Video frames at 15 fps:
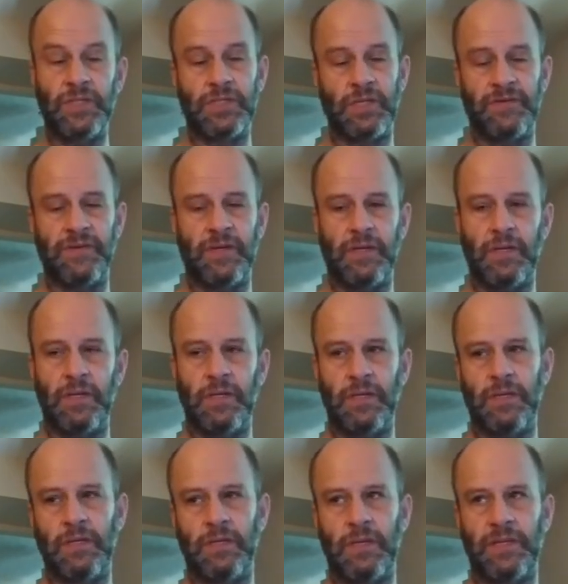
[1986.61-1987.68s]
It's, uh,
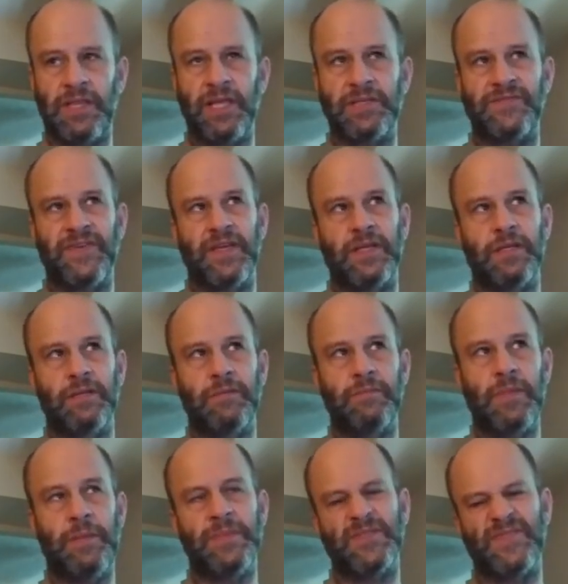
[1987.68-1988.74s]
uh, I think it's vegan.
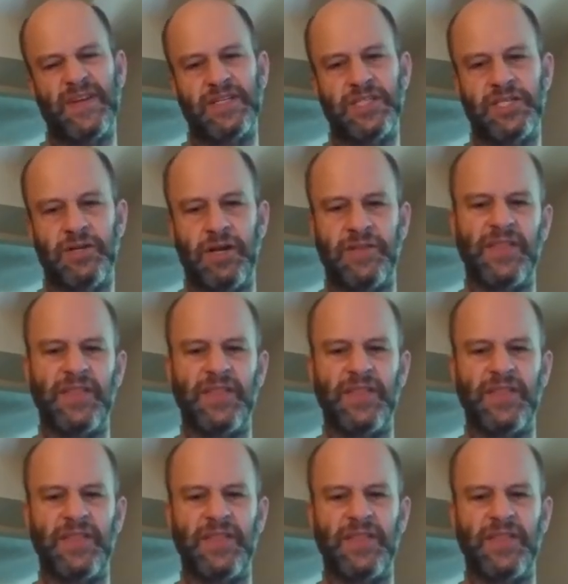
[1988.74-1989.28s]
Maybe it's vegetarian.